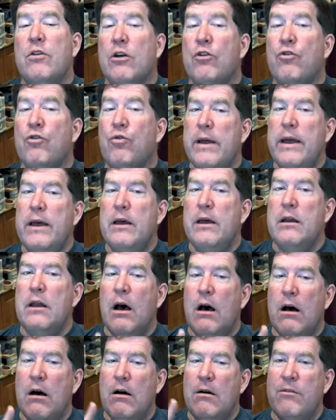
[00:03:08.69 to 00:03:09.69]
grid
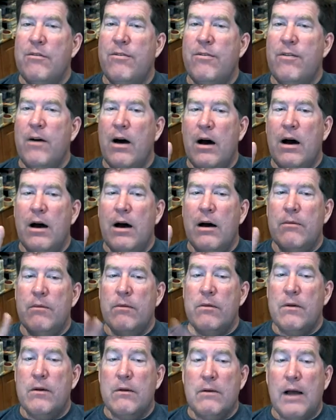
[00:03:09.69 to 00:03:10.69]
of
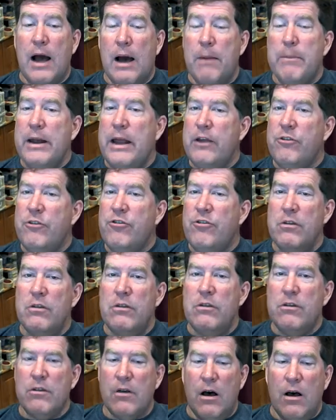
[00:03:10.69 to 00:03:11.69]

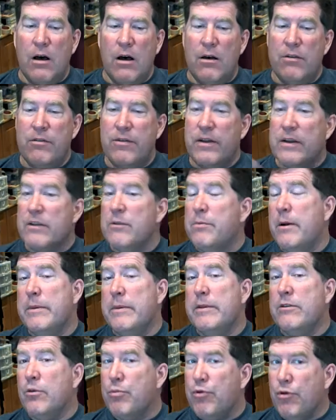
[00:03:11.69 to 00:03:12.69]
combinations of
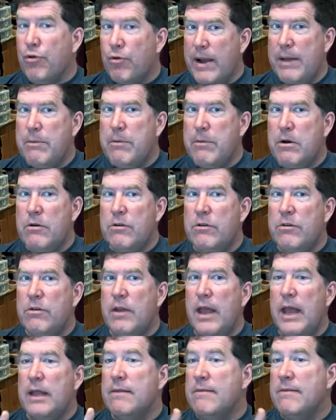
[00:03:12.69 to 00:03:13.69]
experimental parameters
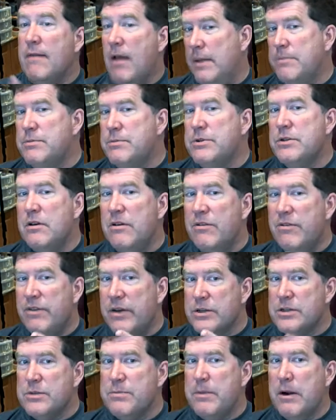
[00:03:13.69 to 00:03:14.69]
and types of
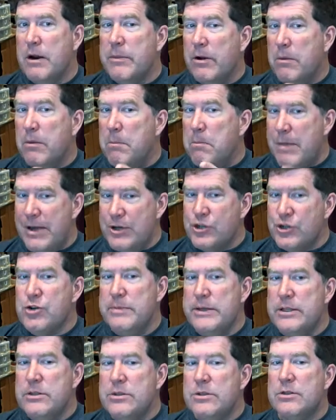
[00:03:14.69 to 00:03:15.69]
experimental
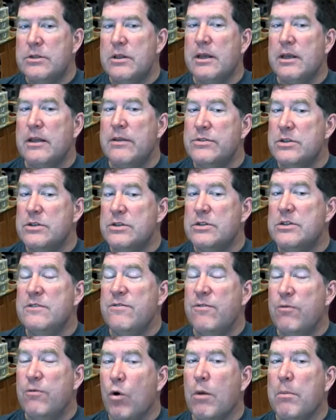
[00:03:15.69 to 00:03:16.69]
measurements that gives us these
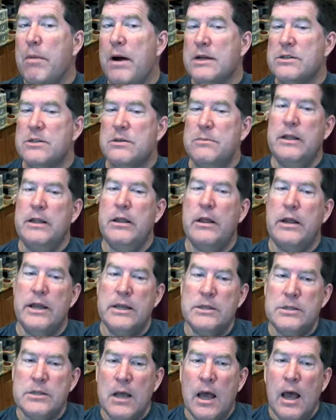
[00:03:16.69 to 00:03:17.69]
four
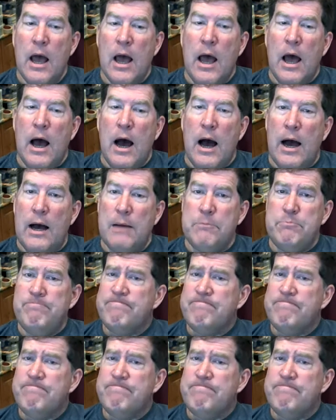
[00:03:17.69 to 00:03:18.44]
possibilities. And